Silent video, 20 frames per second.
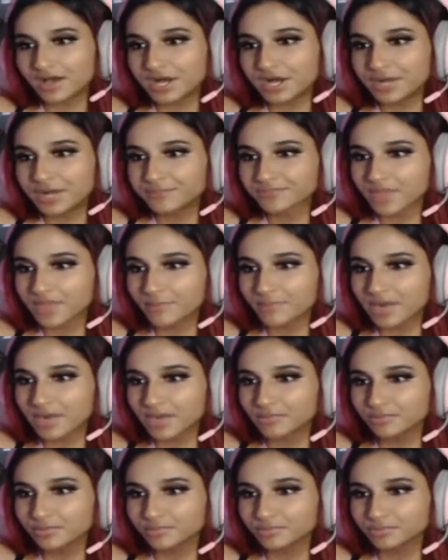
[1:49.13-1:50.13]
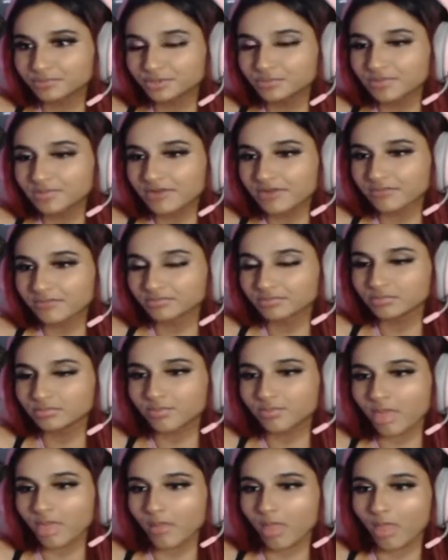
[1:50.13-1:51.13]
And of course, we have Sin, who
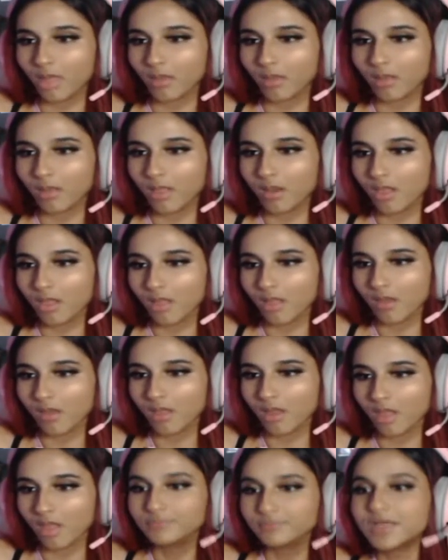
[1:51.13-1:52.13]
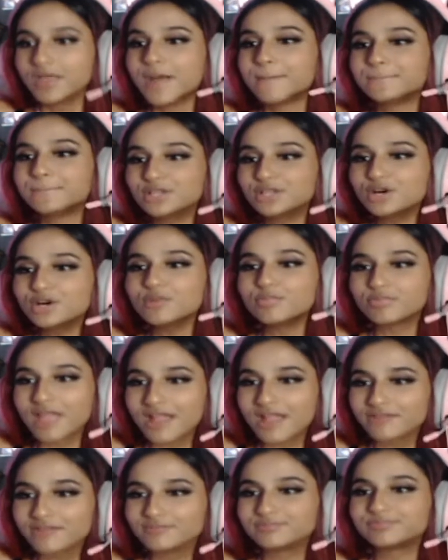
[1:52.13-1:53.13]
obviously has a hard time
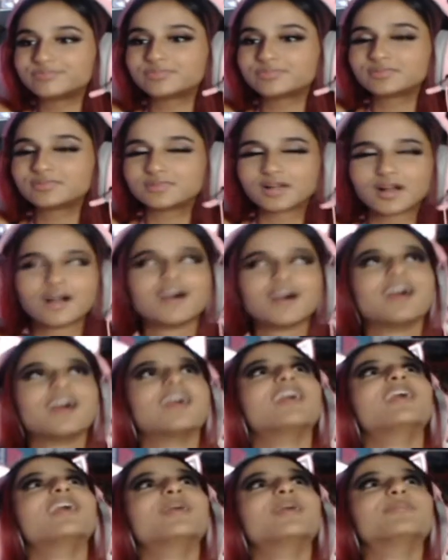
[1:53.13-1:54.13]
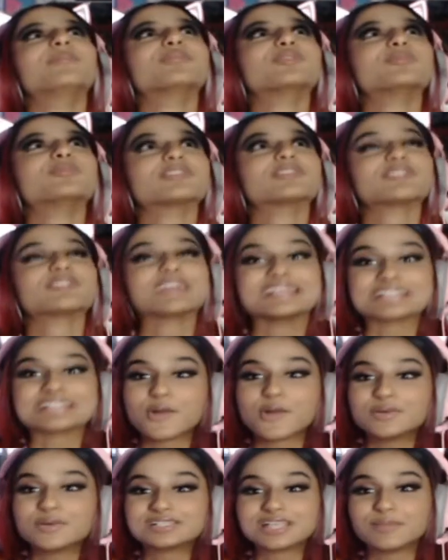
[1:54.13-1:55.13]
with words every once in a while. We all have hard times
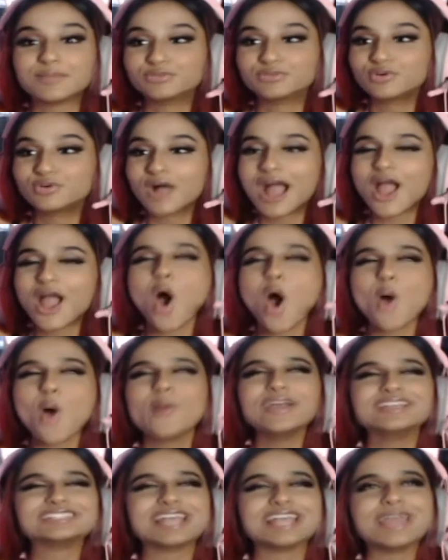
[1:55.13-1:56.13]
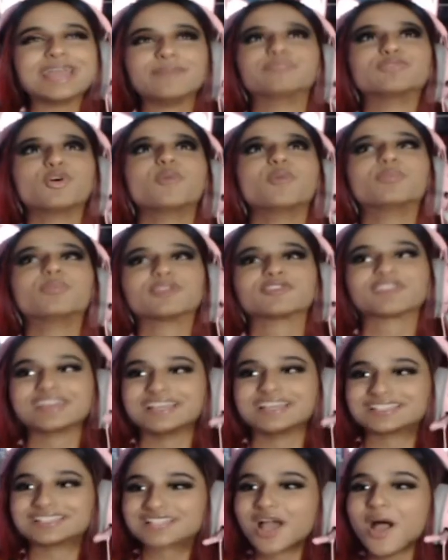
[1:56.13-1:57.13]
with words. It happens. It's always just how
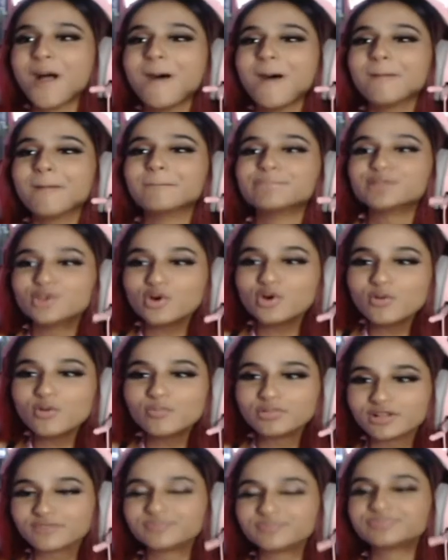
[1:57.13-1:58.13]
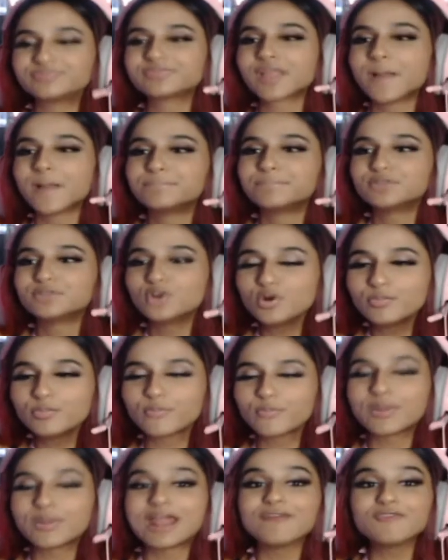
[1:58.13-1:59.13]
things are. Here, she of course can't say
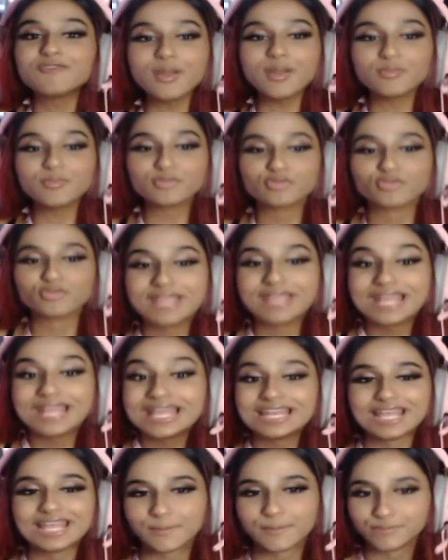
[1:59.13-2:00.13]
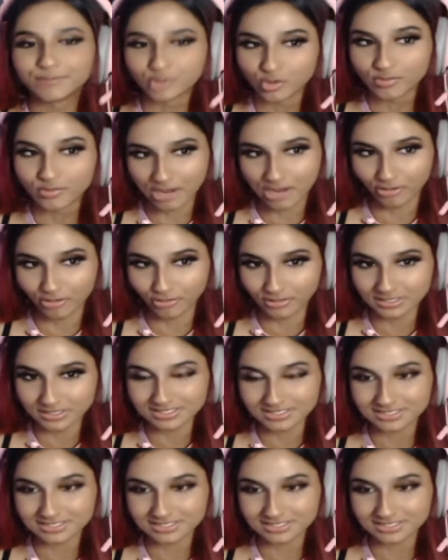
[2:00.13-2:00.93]
blueberries. We love you, Sin.